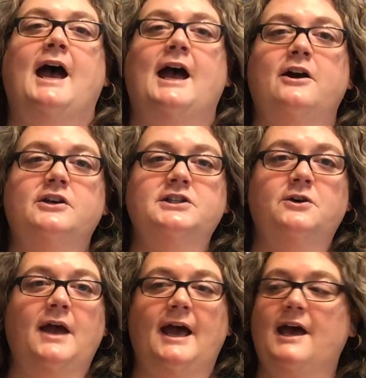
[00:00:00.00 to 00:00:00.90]
I
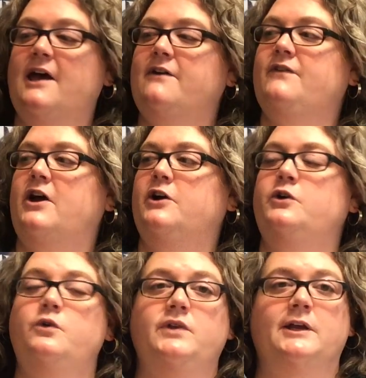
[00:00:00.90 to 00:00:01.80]
also have a
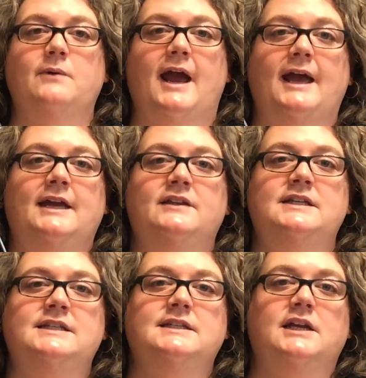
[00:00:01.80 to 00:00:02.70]
cooling rack, and
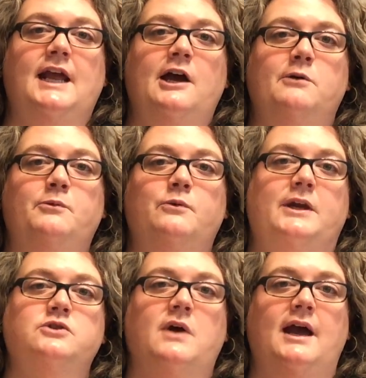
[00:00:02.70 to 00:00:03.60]
this is going to help when
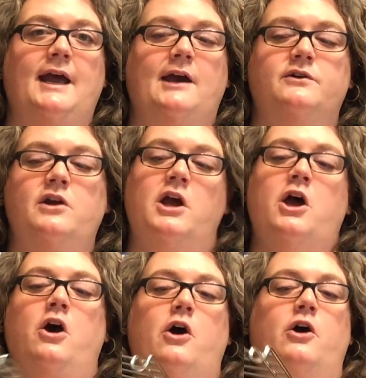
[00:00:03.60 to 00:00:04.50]
we dry out
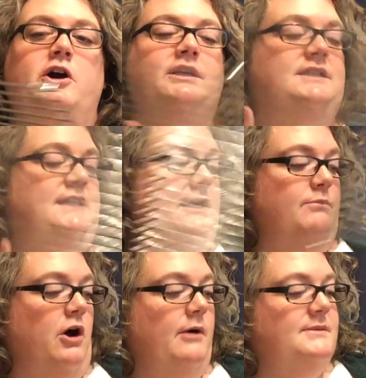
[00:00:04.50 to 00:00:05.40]
our seed
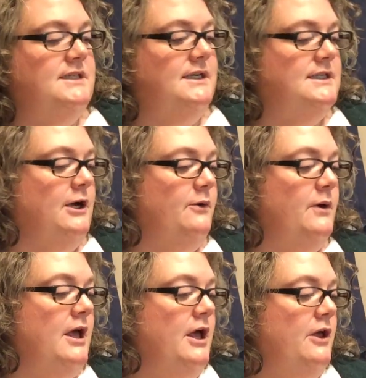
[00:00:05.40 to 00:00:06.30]
bombs. So
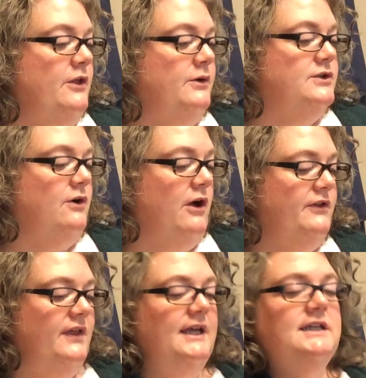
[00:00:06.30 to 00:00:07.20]
those are all
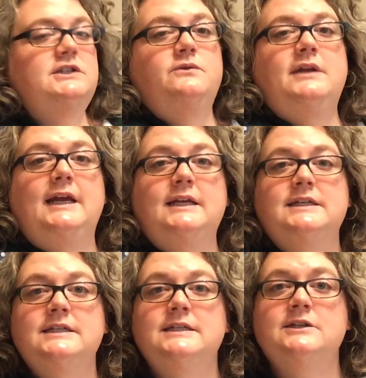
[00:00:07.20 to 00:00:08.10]
the things you need
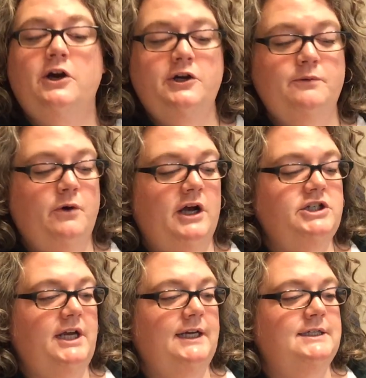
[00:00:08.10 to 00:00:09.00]
to start your
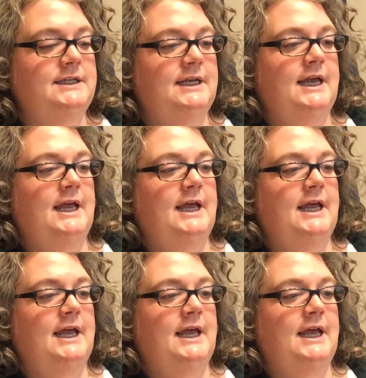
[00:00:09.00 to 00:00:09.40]
project.